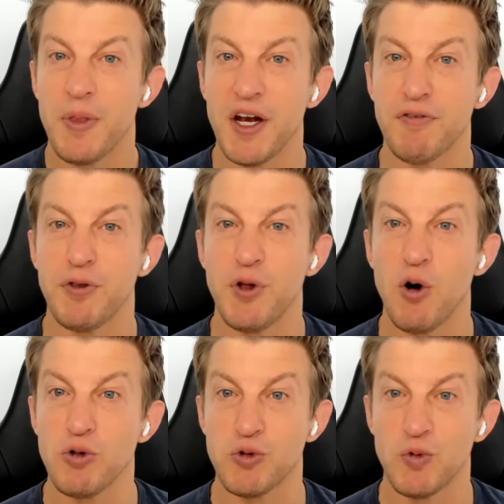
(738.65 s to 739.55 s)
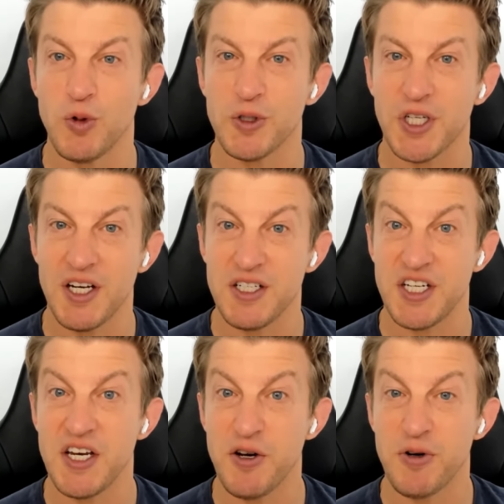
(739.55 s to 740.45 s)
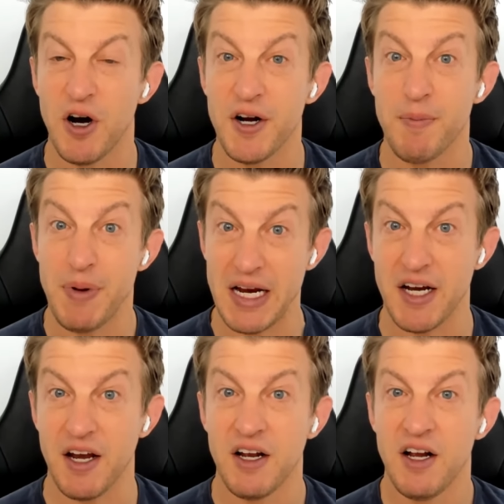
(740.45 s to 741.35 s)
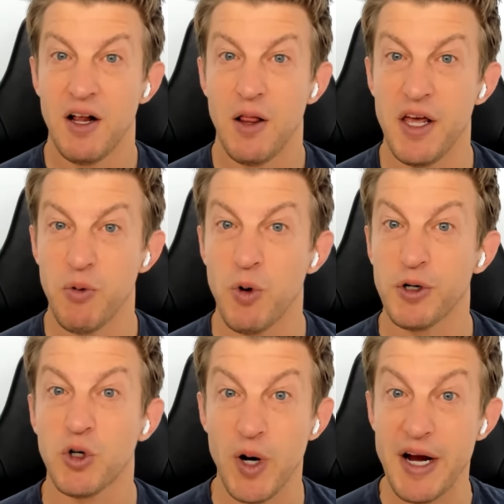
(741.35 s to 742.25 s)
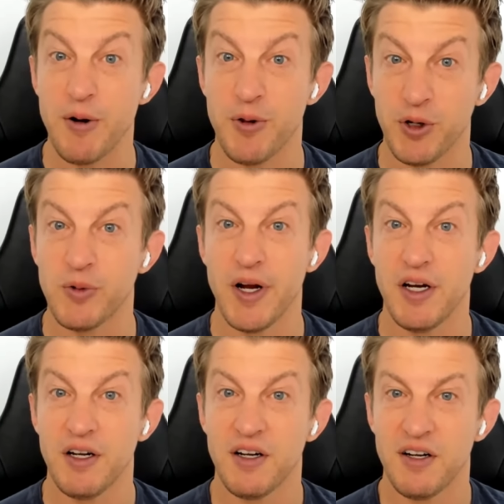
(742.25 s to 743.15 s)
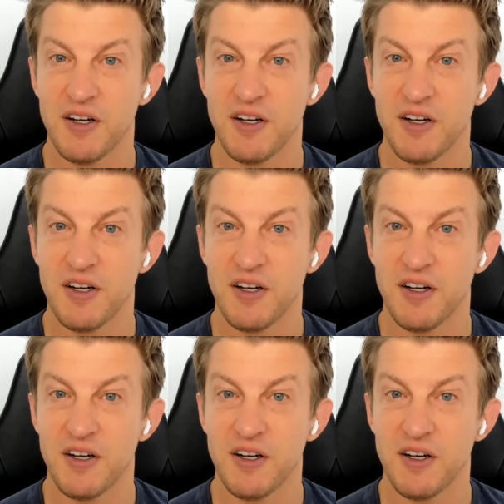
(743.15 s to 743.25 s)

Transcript: that if those rules continued unabated, it would crater the grid.